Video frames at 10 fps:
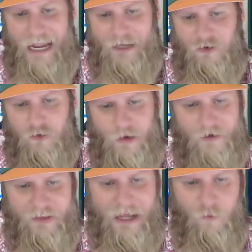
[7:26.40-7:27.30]
ankle,
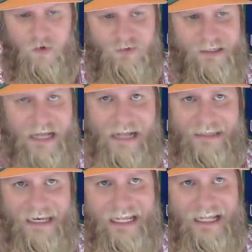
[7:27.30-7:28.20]
whatever that was in the ninth
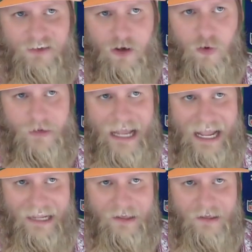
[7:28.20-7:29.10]
inning, is
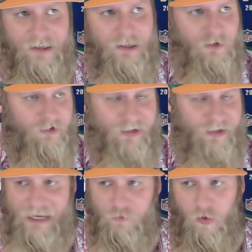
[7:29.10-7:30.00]
okay. Looks
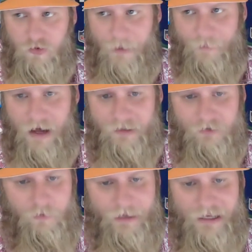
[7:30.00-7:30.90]
like he rolled up on a
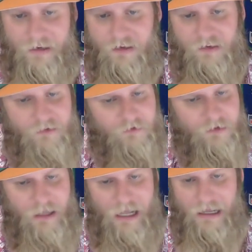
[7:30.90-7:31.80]
little bit.
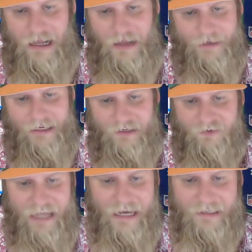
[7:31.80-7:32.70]
I mean, he
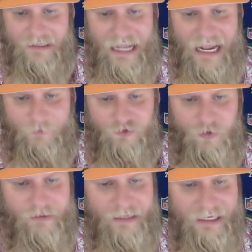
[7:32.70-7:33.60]
stayed in the game, so
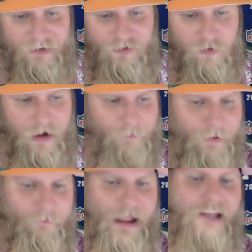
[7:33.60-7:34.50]
I think he's all right.
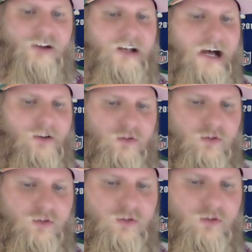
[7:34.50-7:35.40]
But, man, you cannot lose
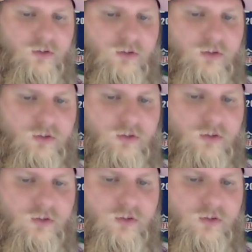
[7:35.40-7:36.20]
Julio. I mean, of